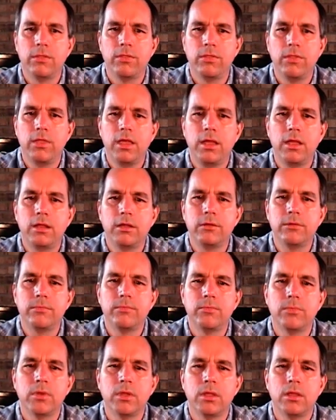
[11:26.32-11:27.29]
Then
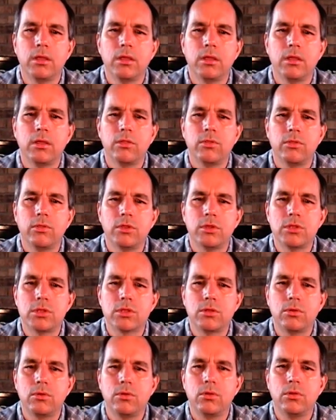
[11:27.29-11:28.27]
the
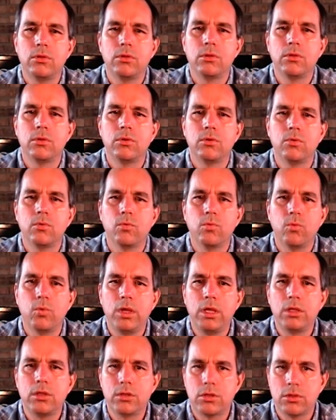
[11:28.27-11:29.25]
school
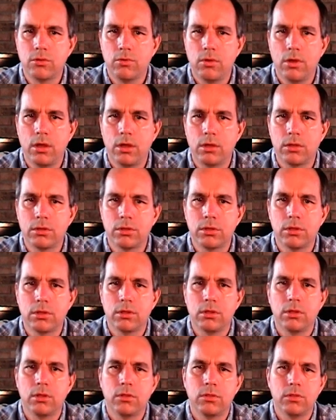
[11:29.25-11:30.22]
re-instructs
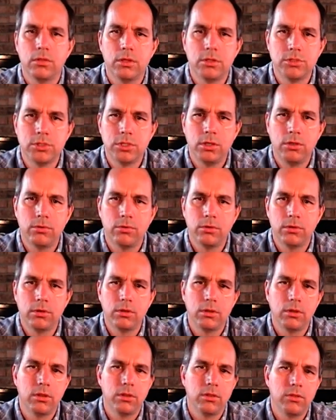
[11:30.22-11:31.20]
children
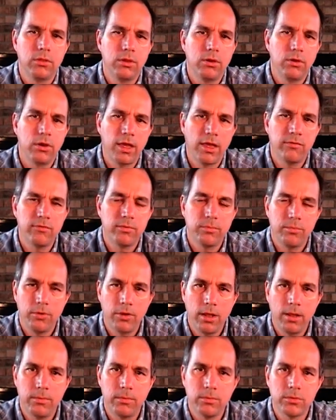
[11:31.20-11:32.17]
that are having
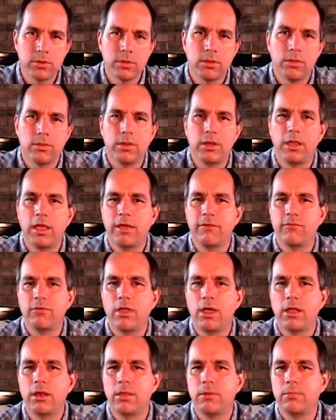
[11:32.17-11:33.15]
problems, that have
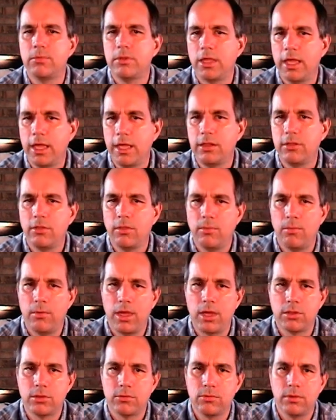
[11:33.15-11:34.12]
not obtained the
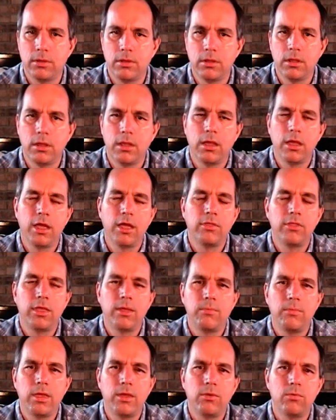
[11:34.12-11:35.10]
mastery, and
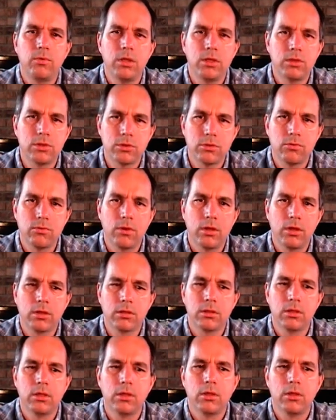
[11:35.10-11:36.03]
they may re-instruct